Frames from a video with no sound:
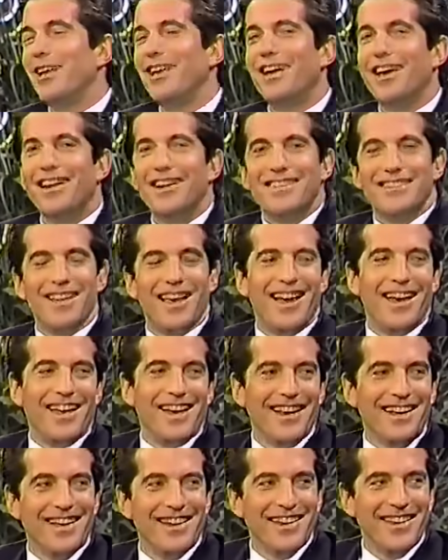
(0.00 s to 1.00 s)
what are you going to say?
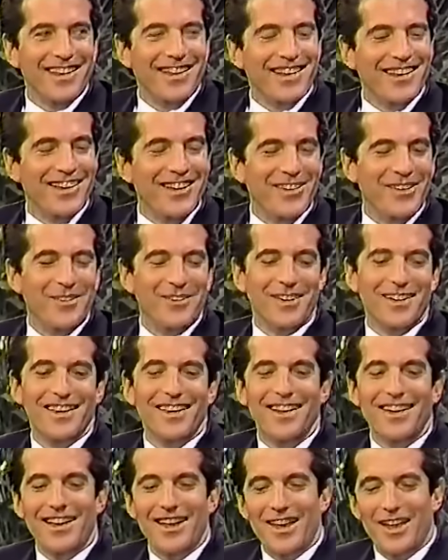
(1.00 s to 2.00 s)

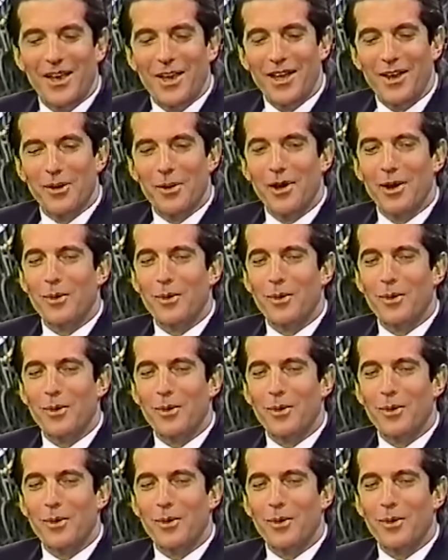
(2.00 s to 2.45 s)
It,